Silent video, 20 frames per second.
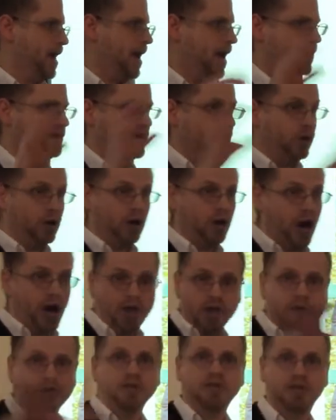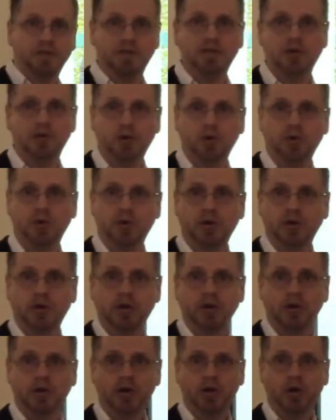And there are others of you
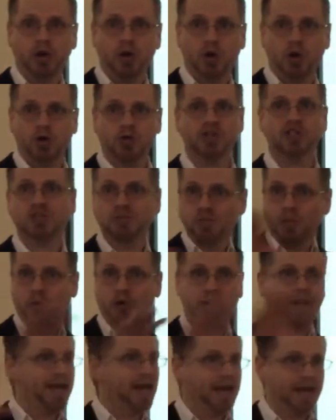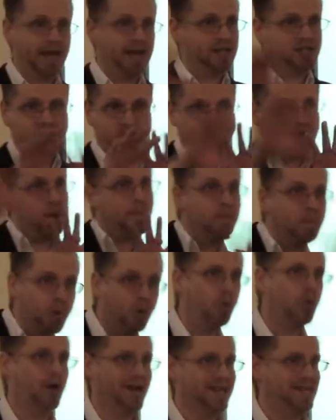who this morning, at some
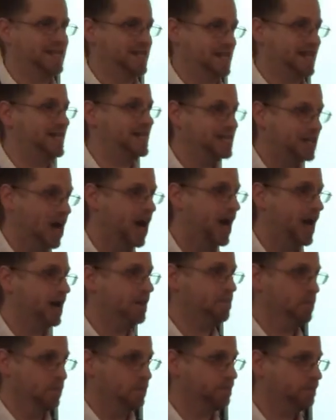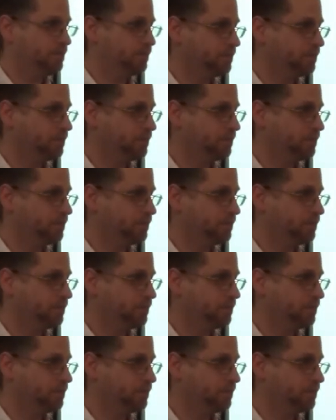point in time